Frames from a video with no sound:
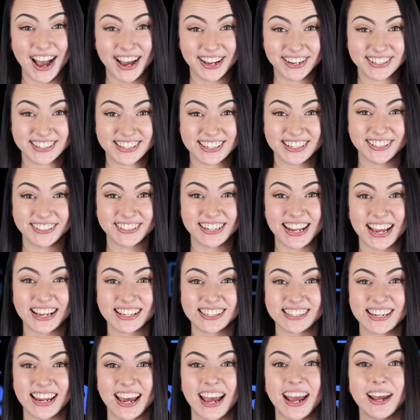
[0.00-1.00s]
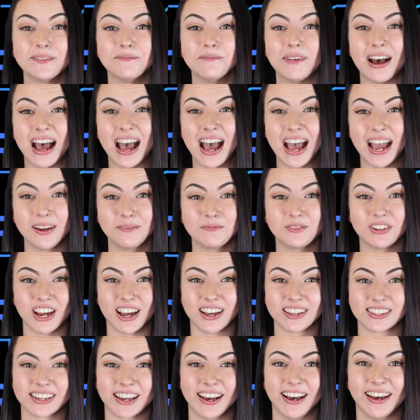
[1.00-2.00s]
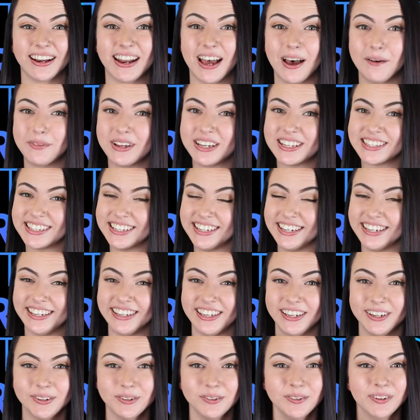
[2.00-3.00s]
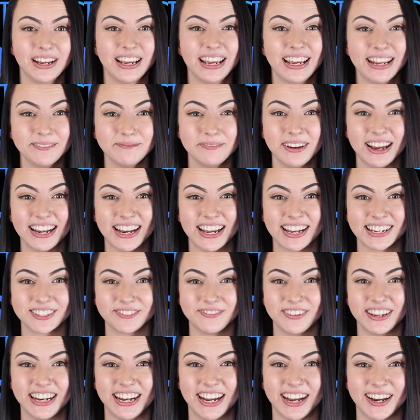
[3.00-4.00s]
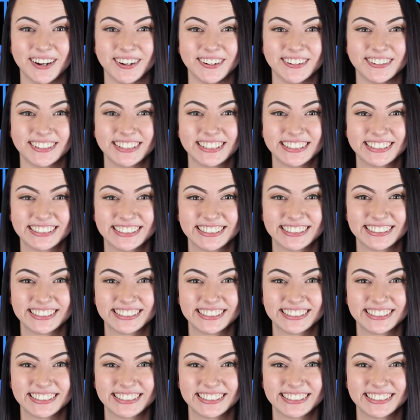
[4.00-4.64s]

Until next time, I'm Jessica and I'll be seeing you in my next video.